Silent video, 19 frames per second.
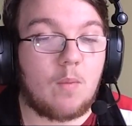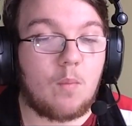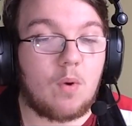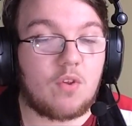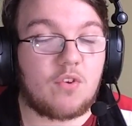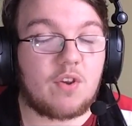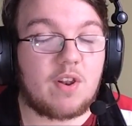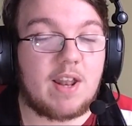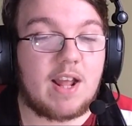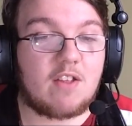
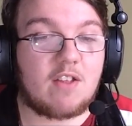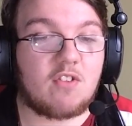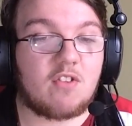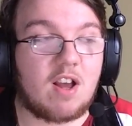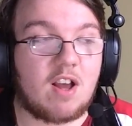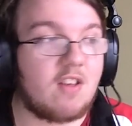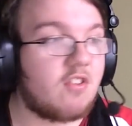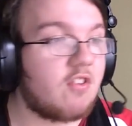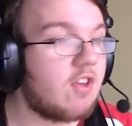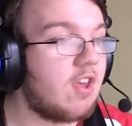what's our next
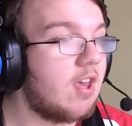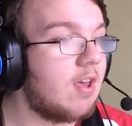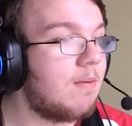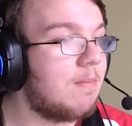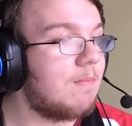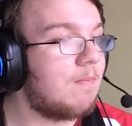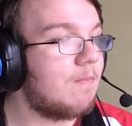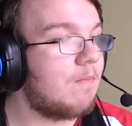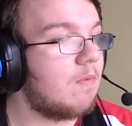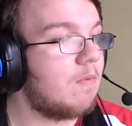task?
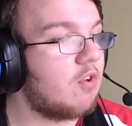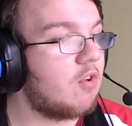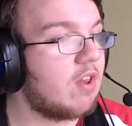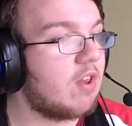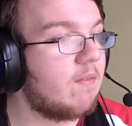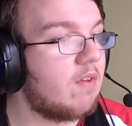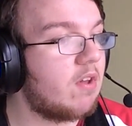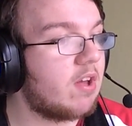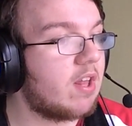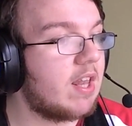Just
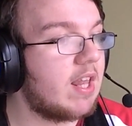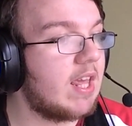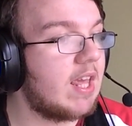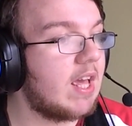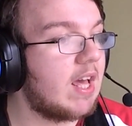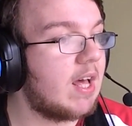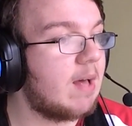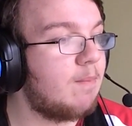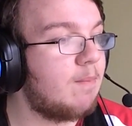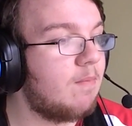have a look at
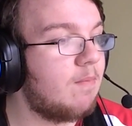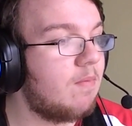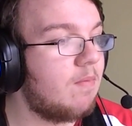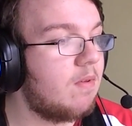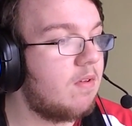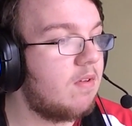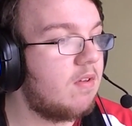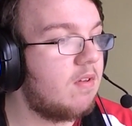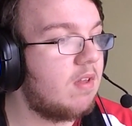the um,